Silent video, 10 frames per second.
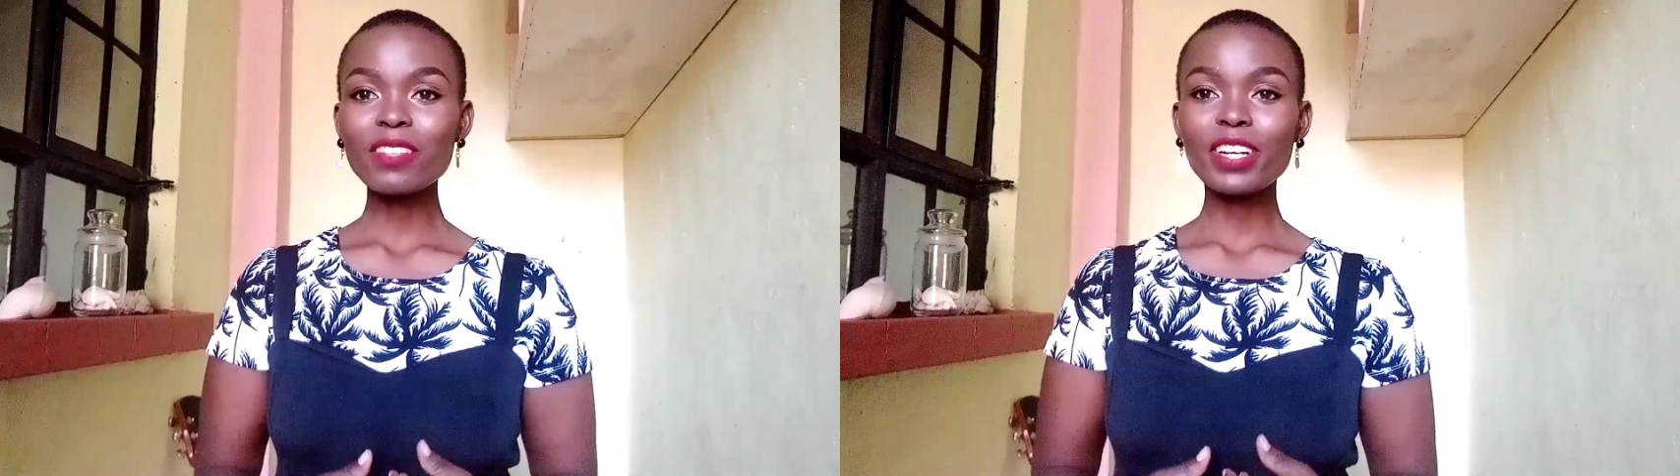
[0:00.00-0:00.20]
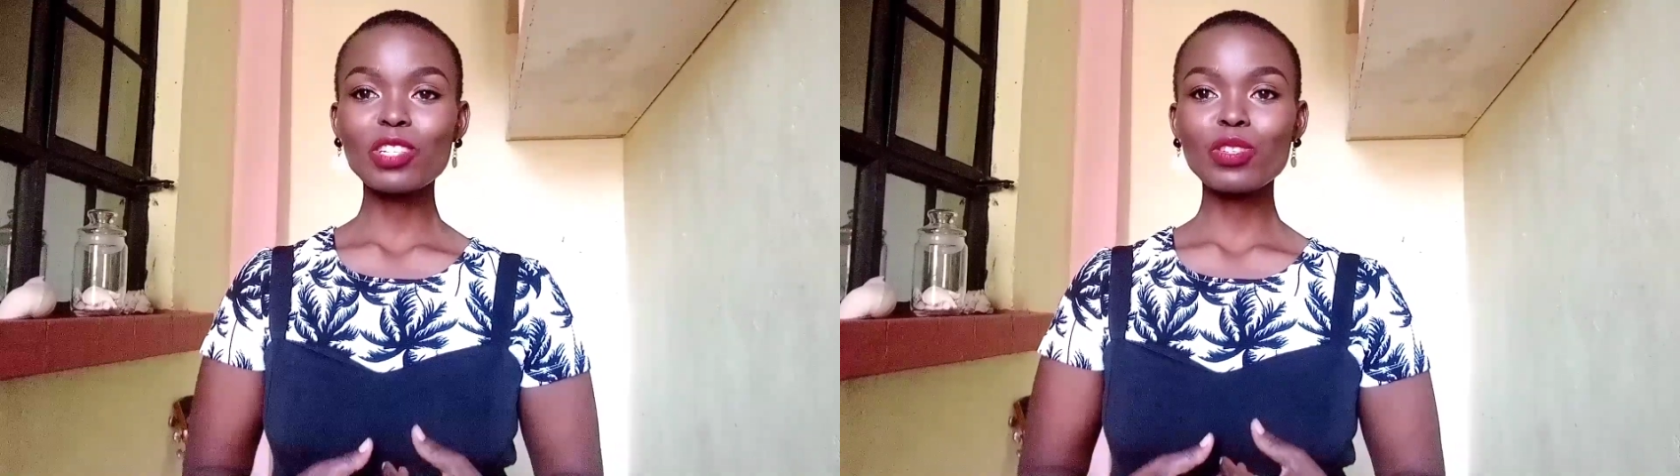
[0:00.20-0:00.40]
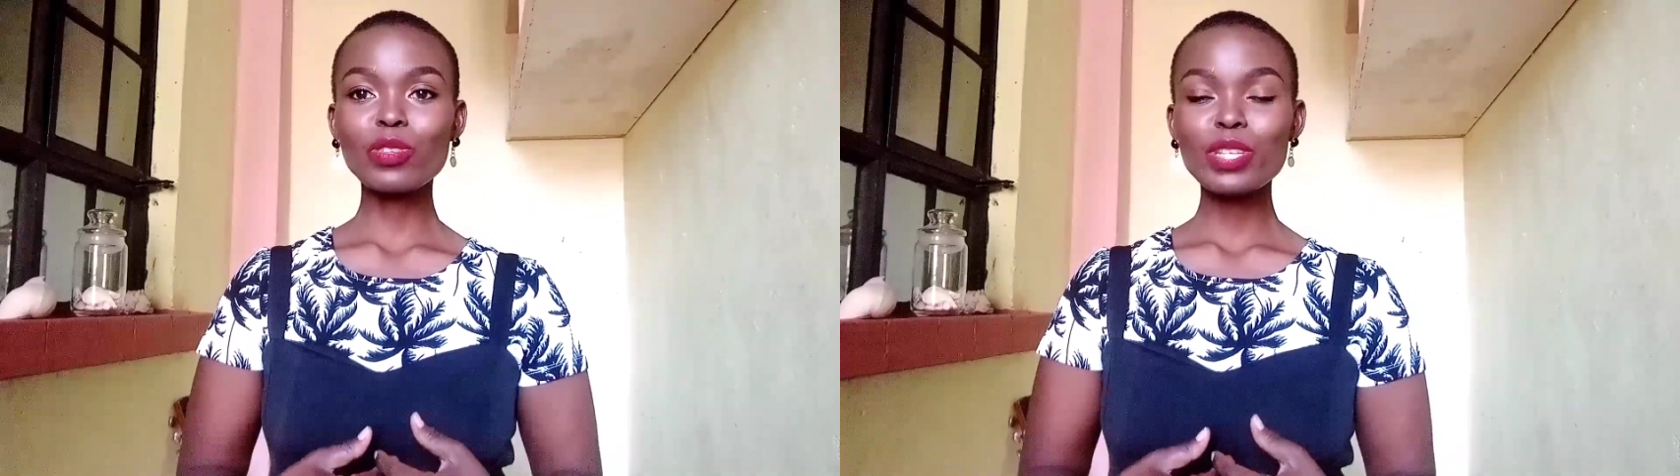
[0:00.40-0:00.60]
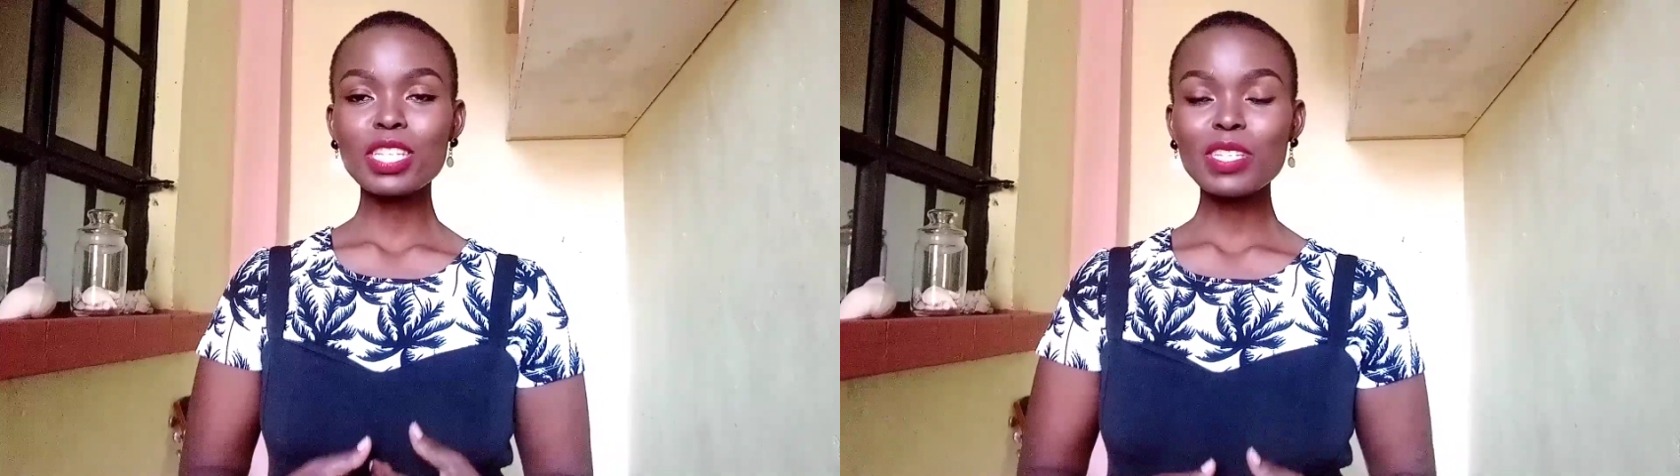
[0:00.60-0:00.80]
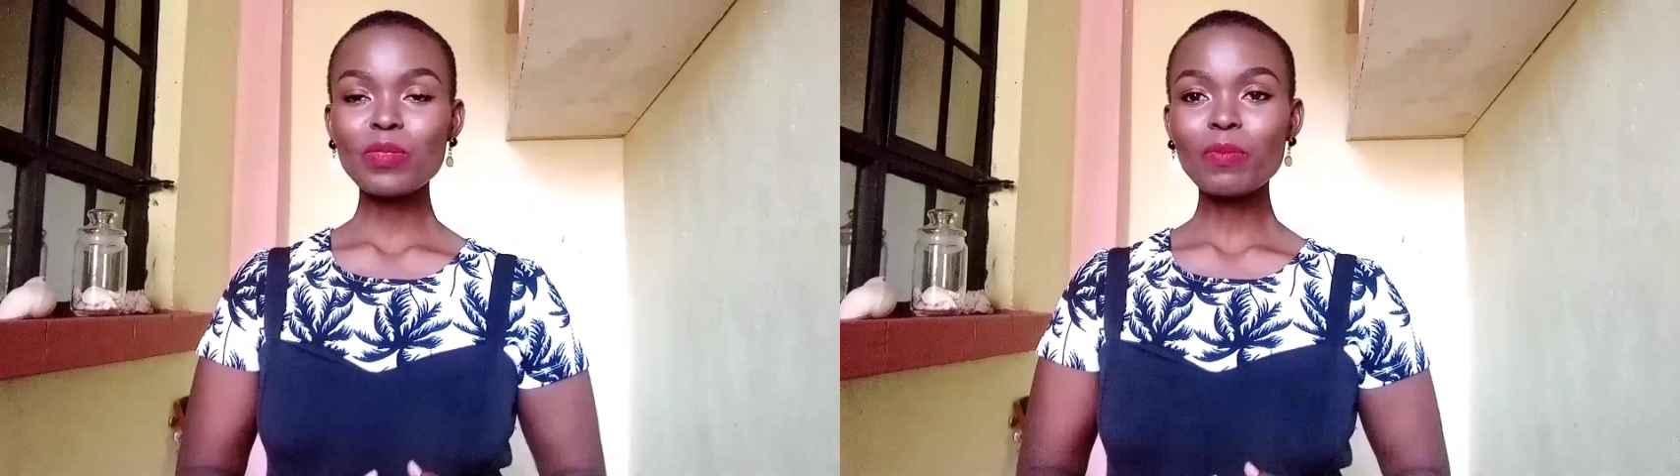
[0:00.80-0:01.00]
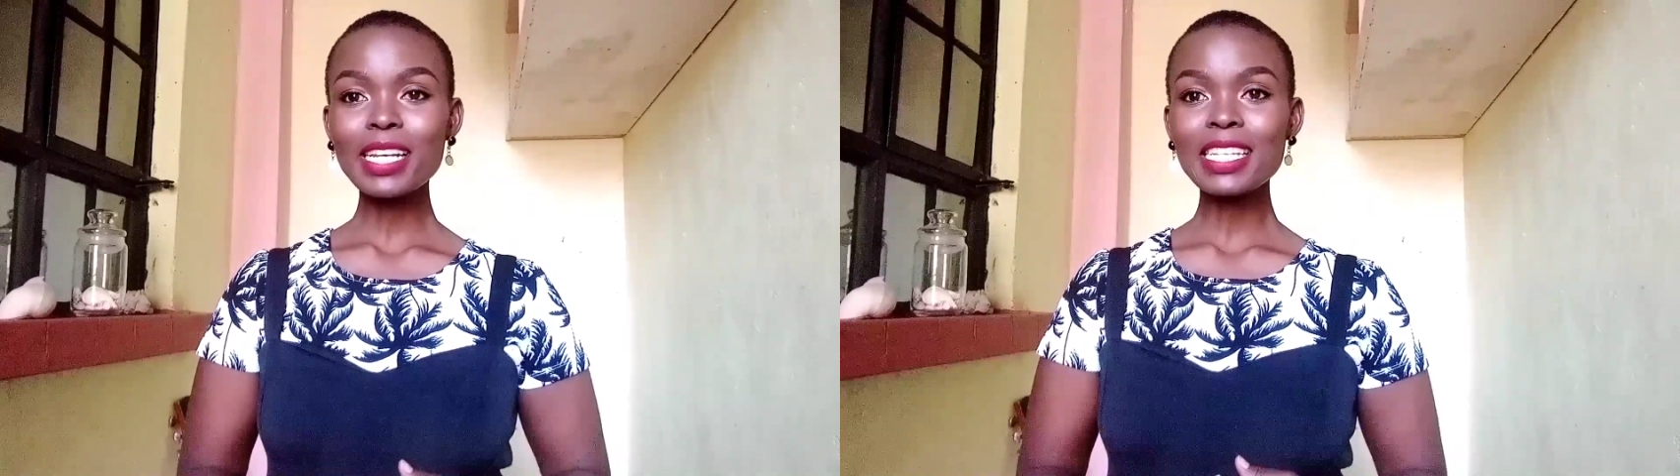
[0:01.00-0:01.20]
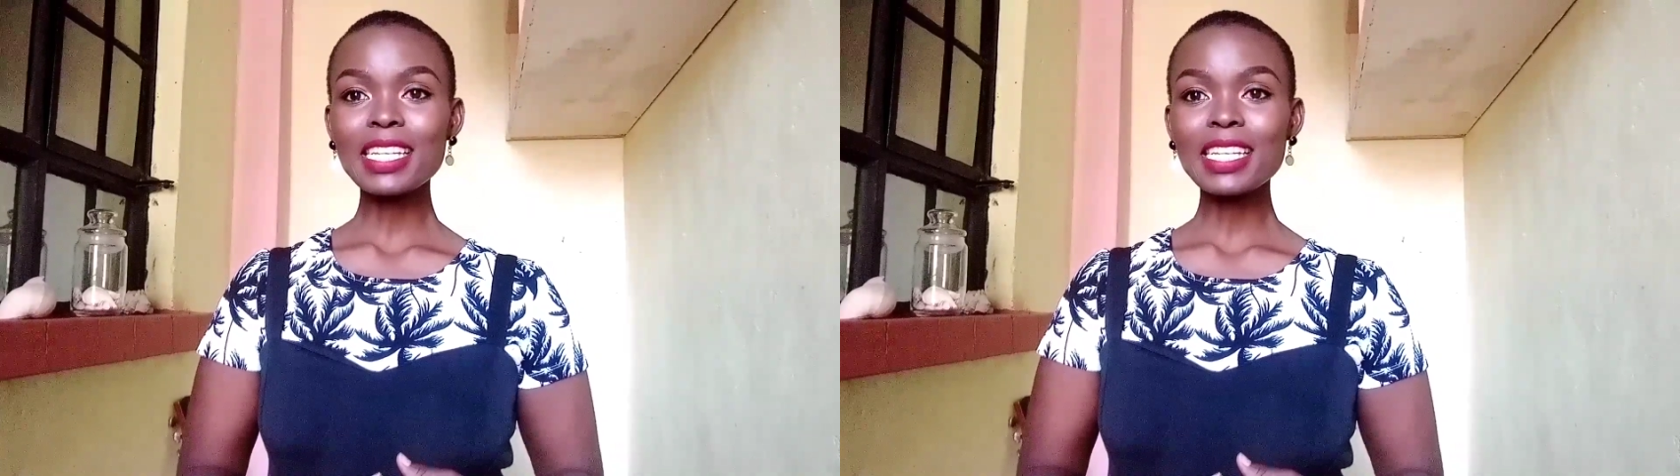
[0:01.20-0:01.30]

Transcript: fashion consumers